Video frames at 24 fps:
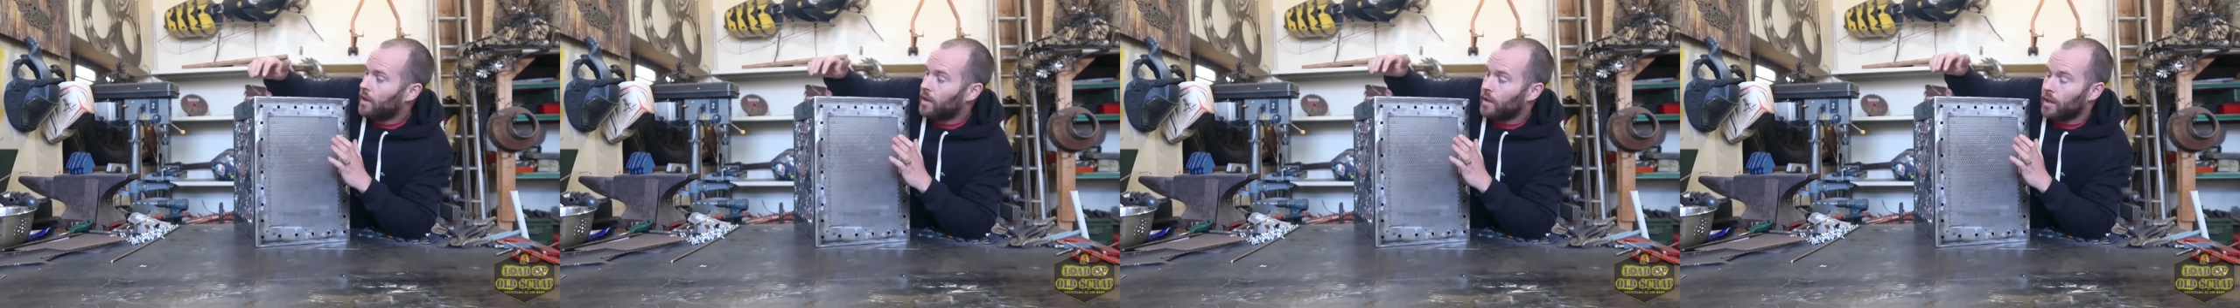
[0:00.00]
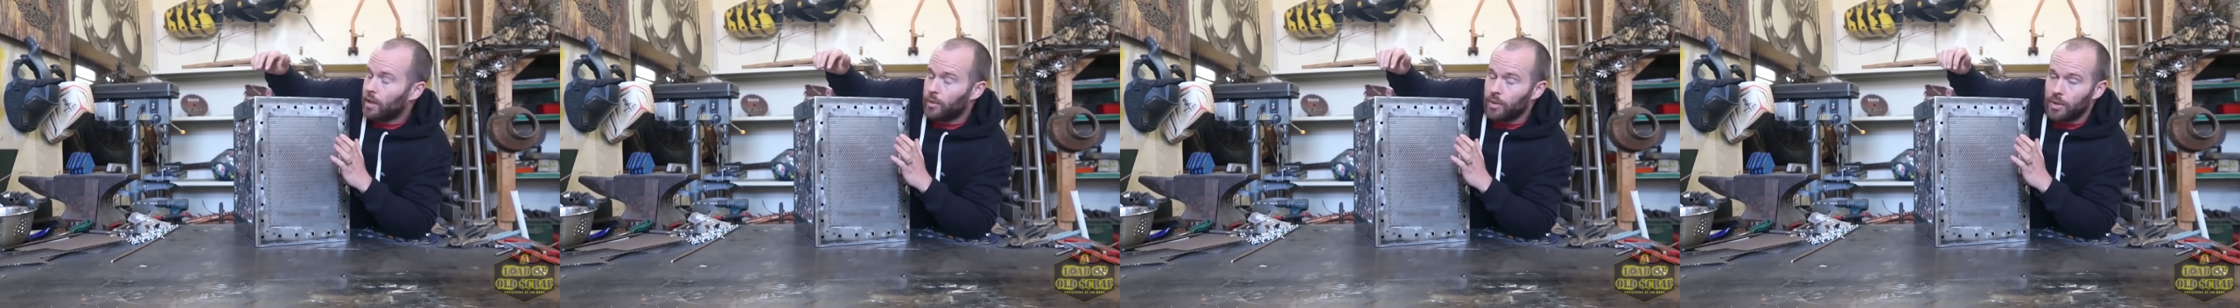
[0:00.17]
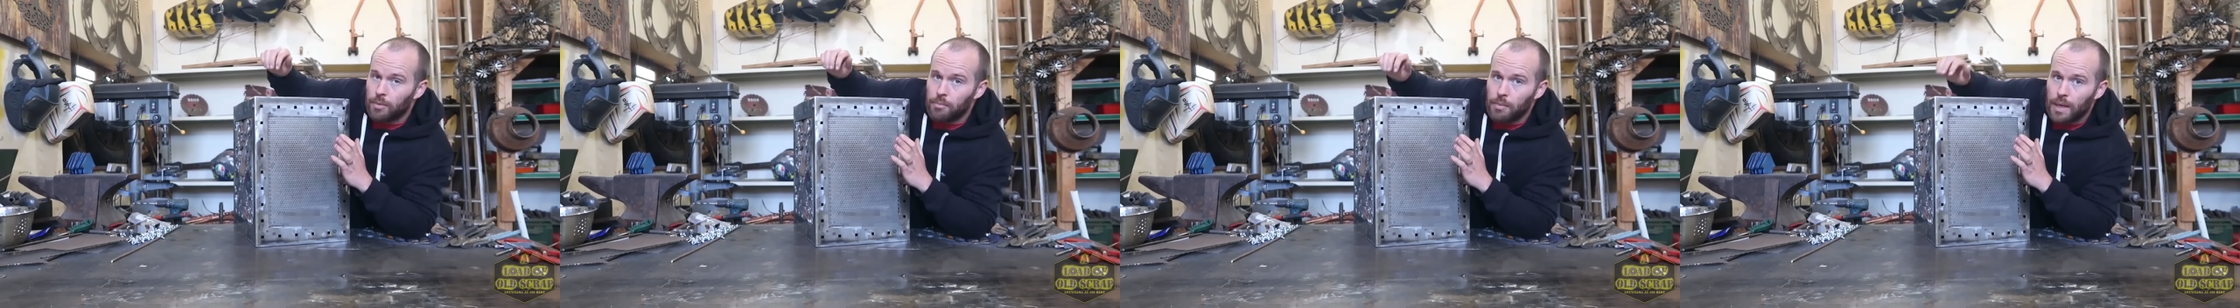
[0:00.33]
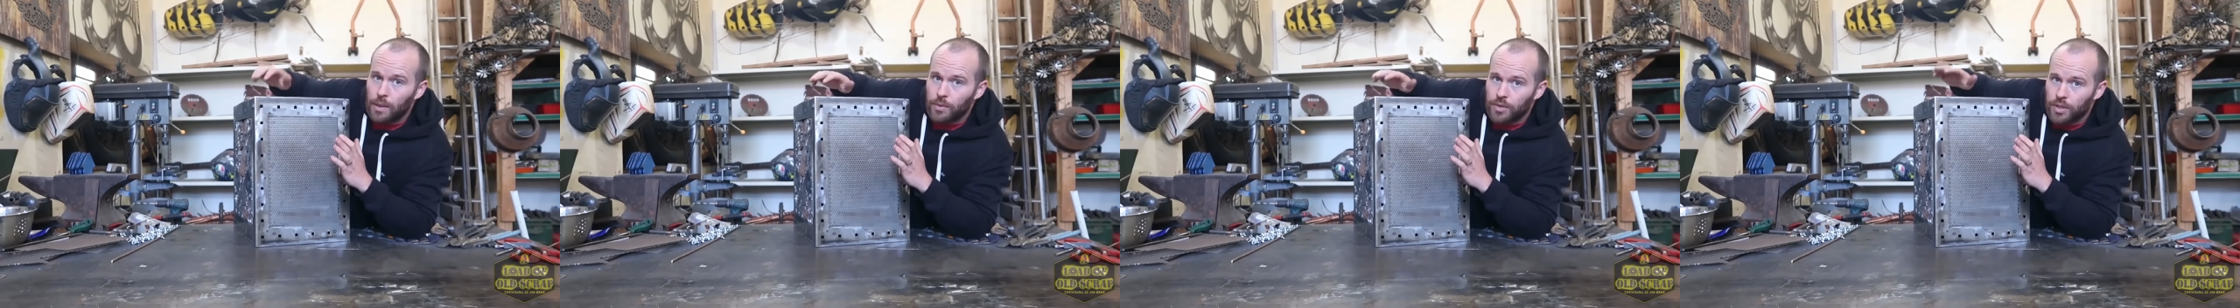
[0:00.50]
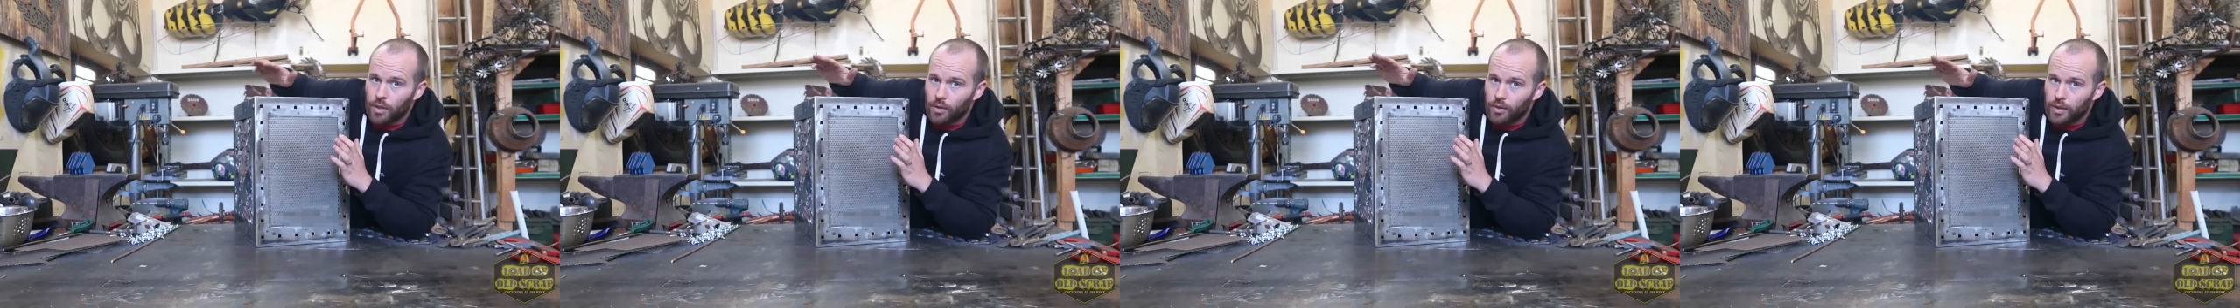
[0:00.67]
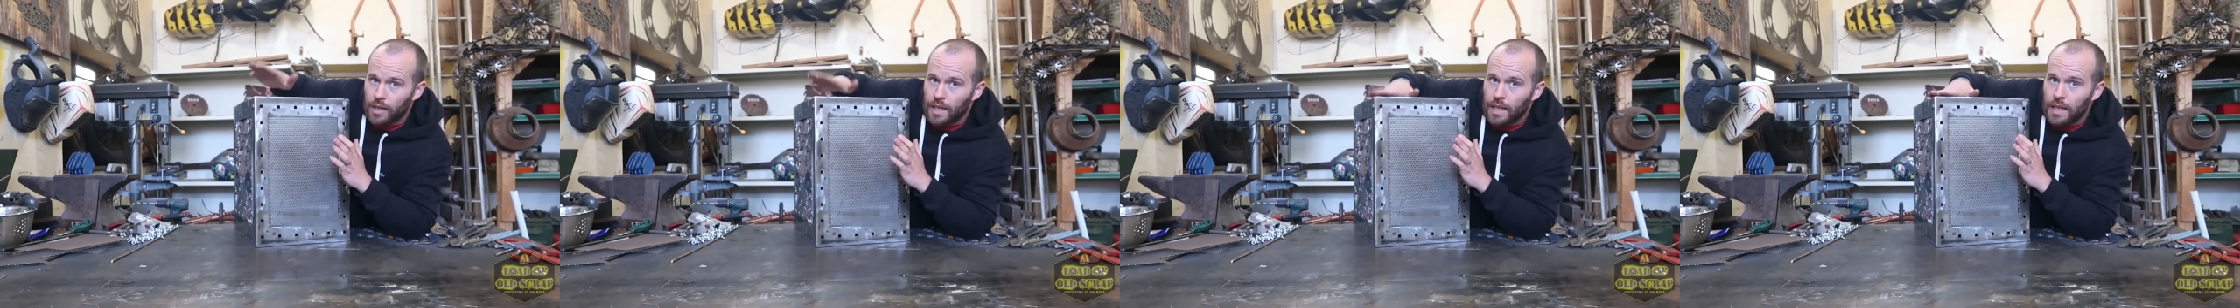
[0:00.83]
So we can mount
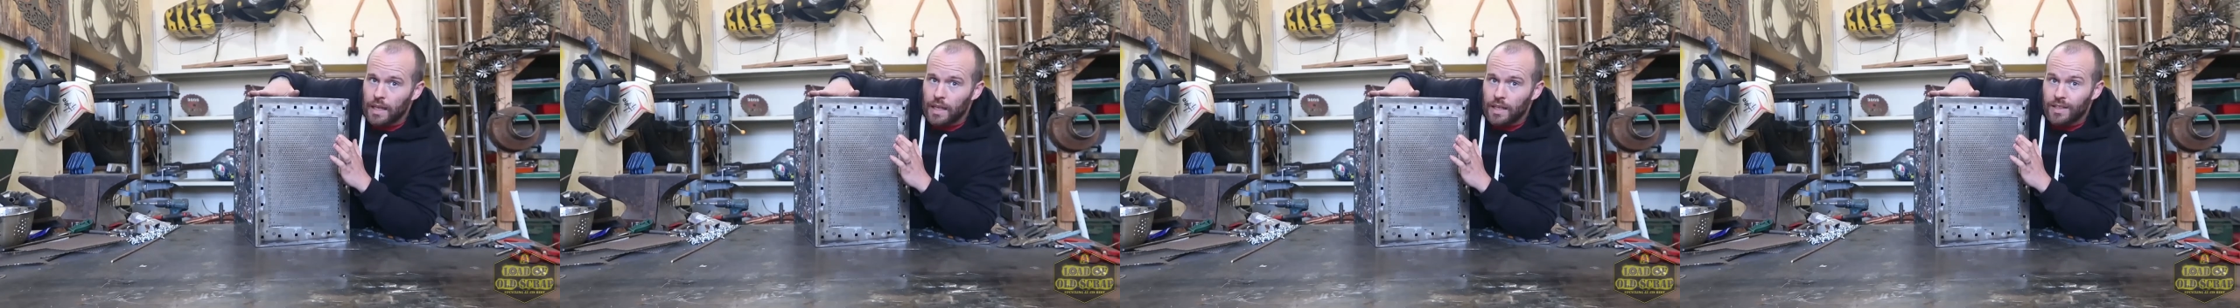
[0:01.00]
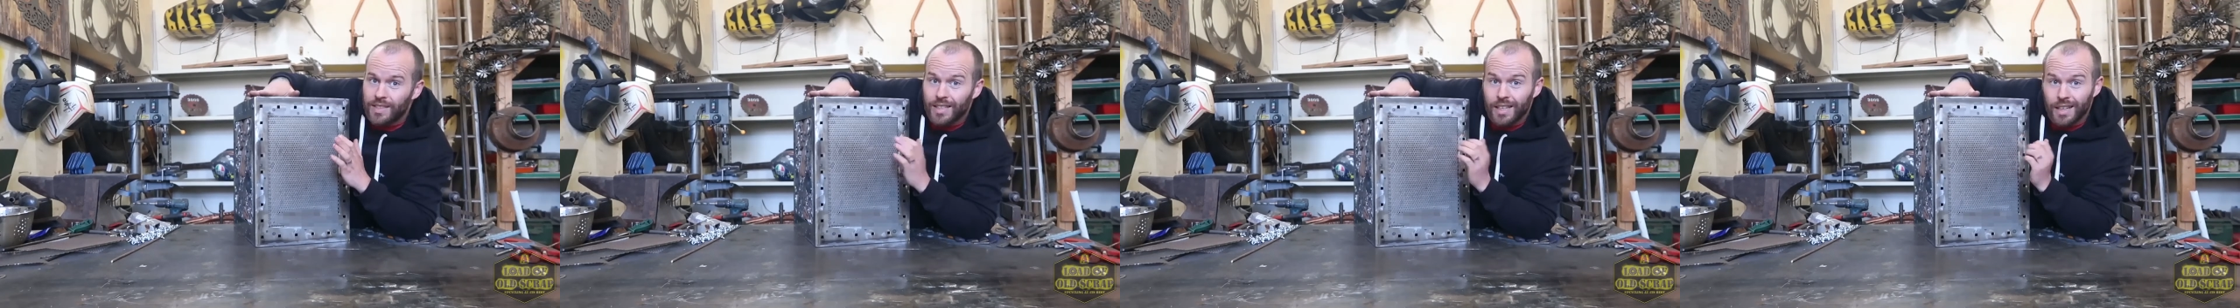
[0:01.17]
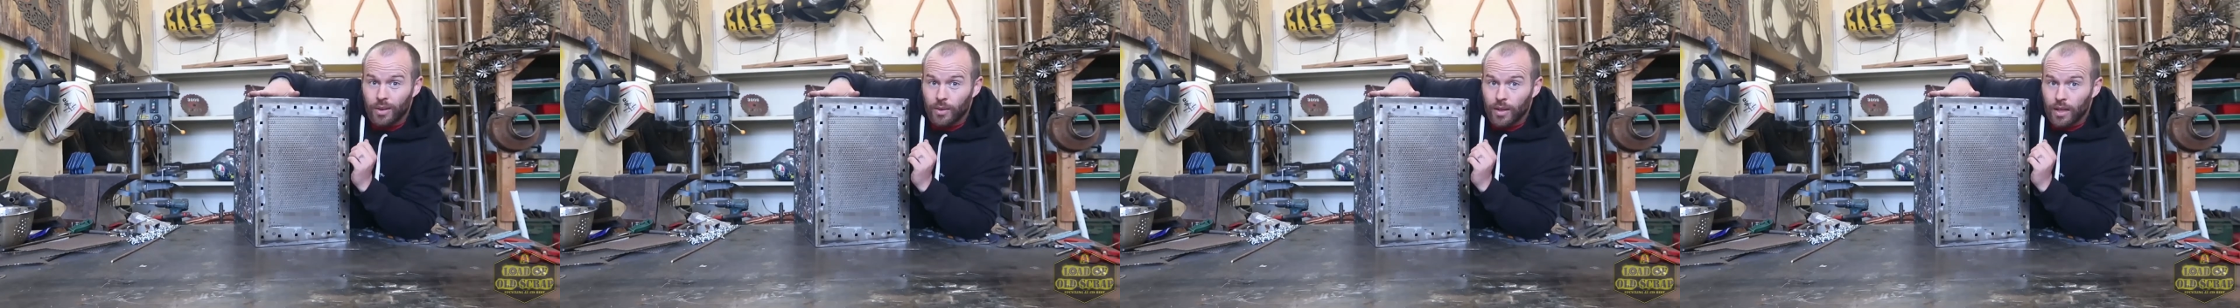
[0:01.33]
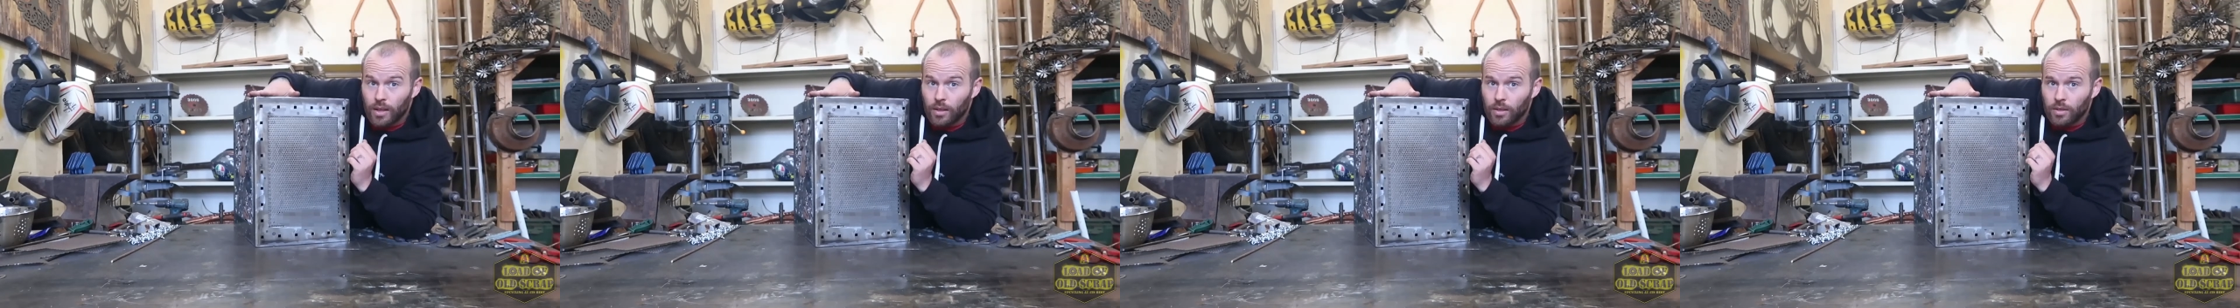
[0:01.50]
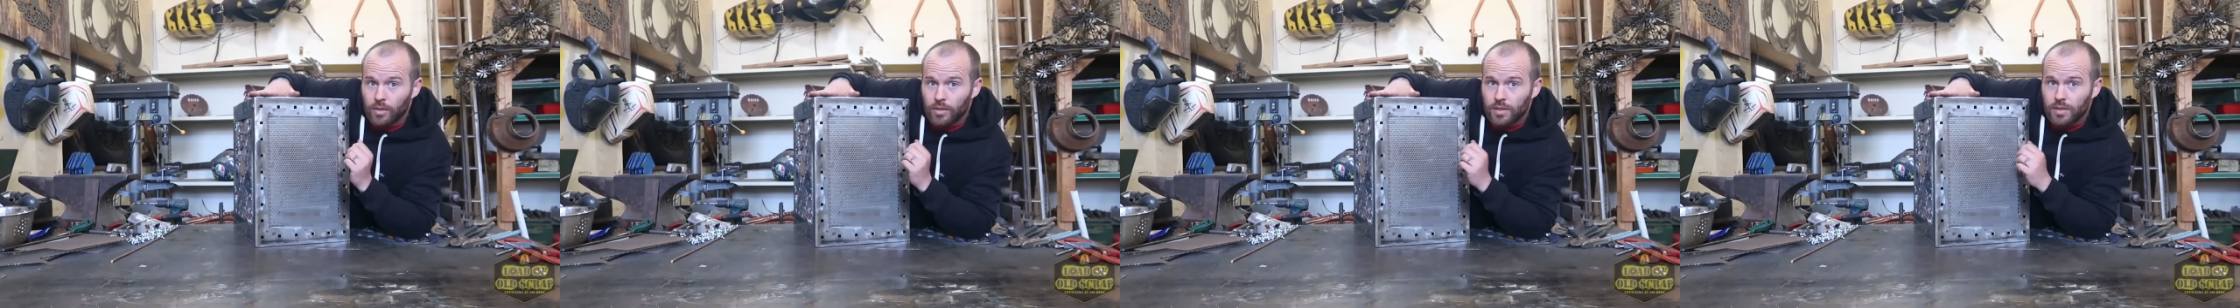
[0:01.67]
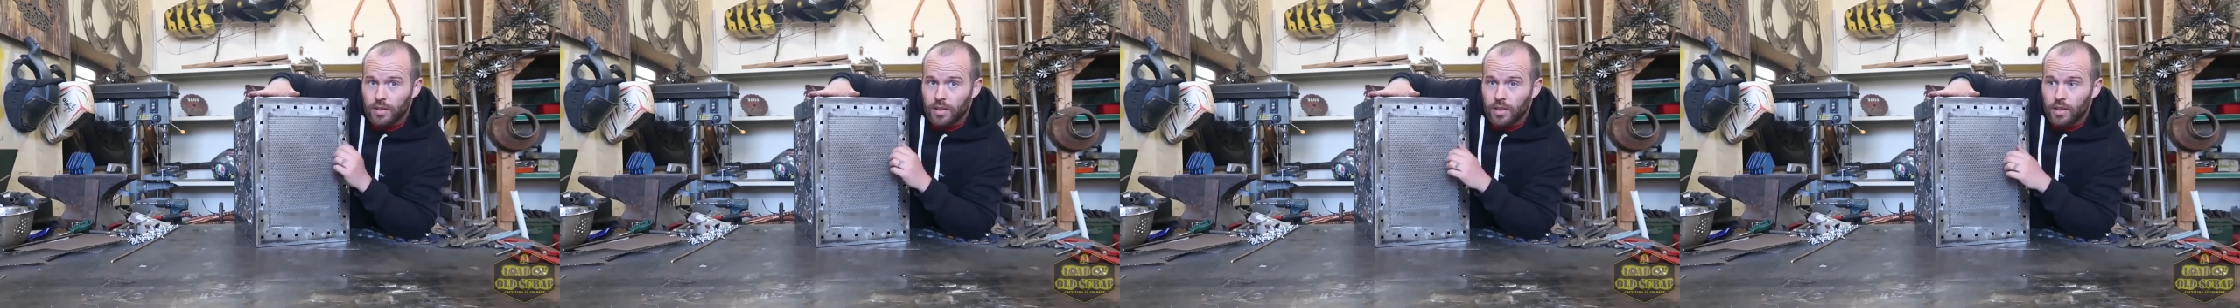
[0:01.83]
it on here, see how that
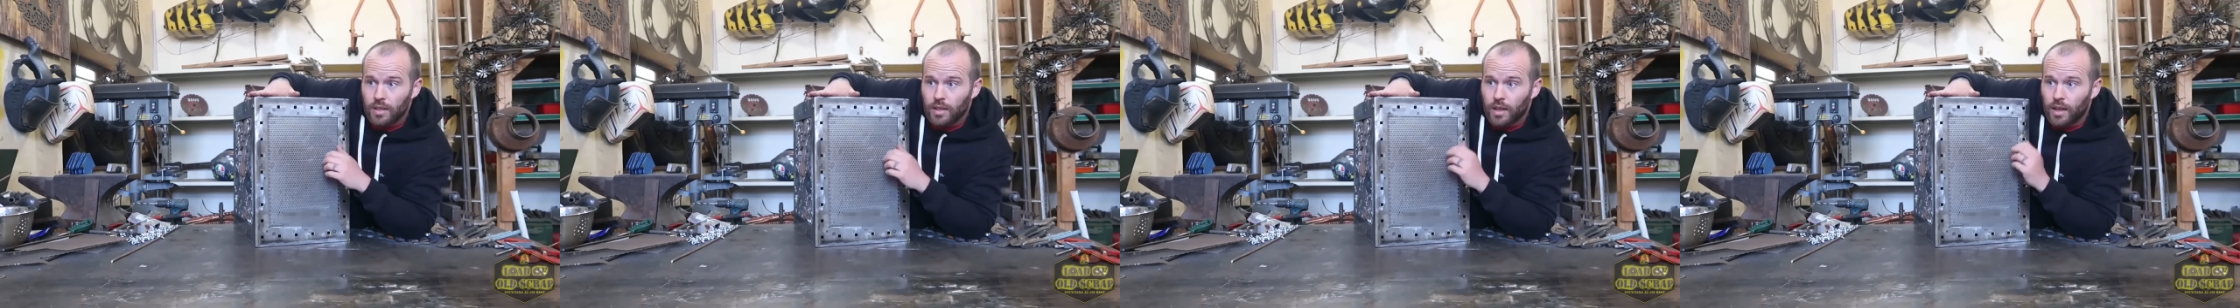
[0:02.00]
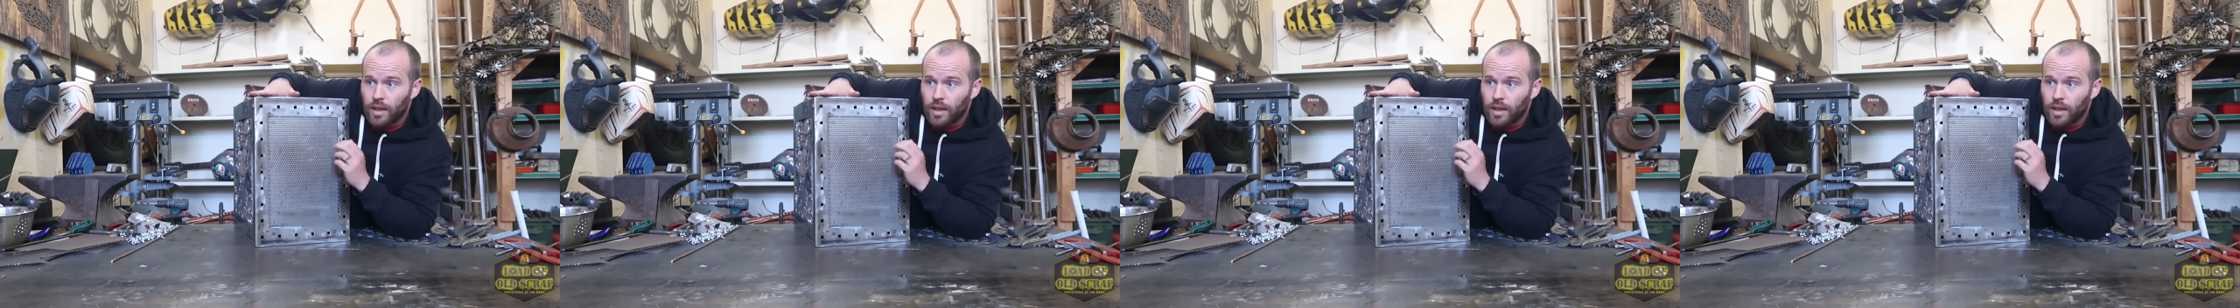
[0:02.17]
looks,